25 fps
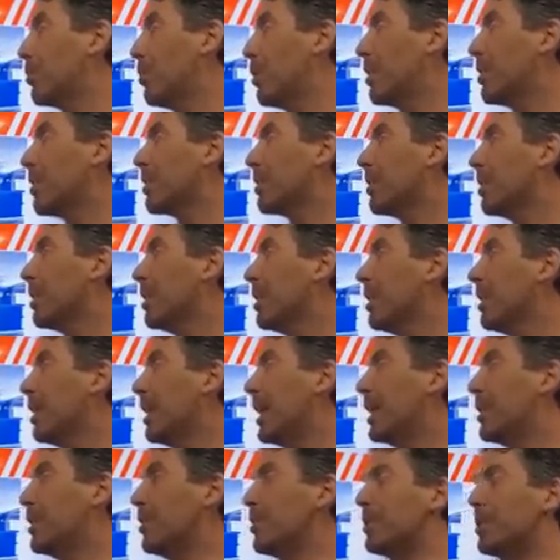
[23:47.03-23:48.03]
winter,
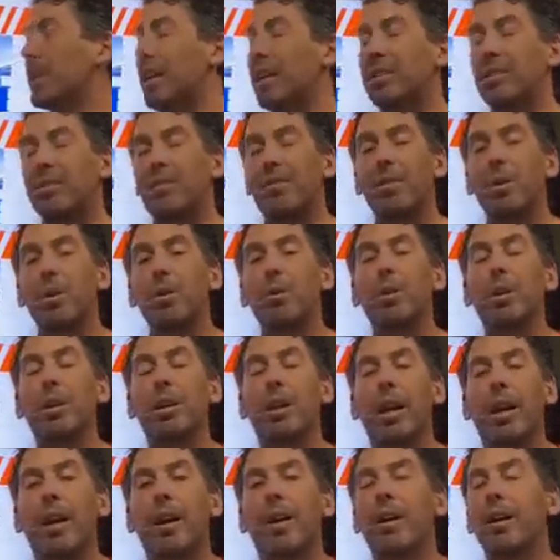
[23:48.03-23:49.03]
and used it as a
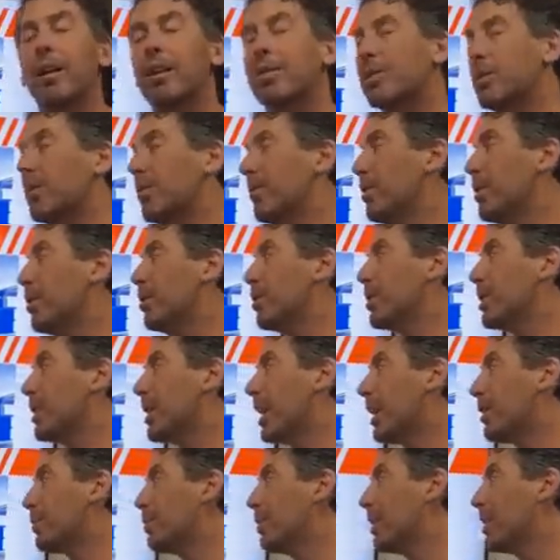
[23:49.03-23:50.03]
viewing area, so a viewing
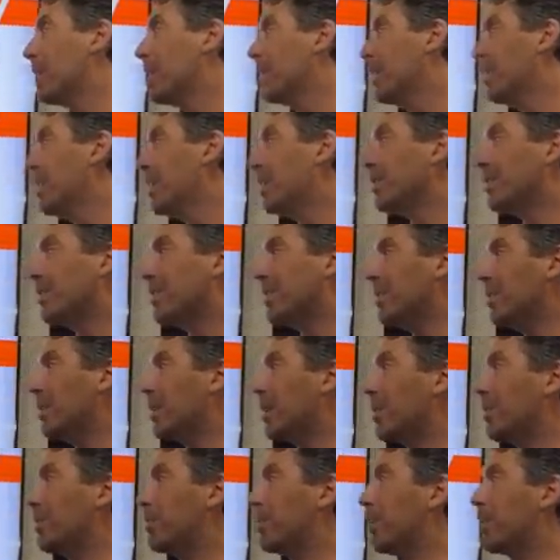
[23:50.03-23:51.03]
deck. But
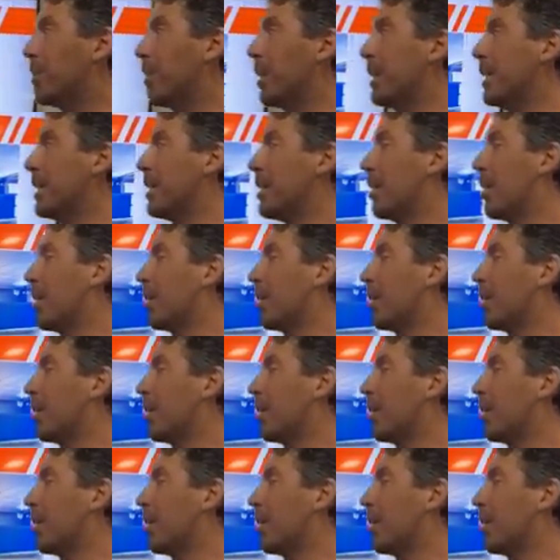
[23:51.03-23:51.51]
you can put any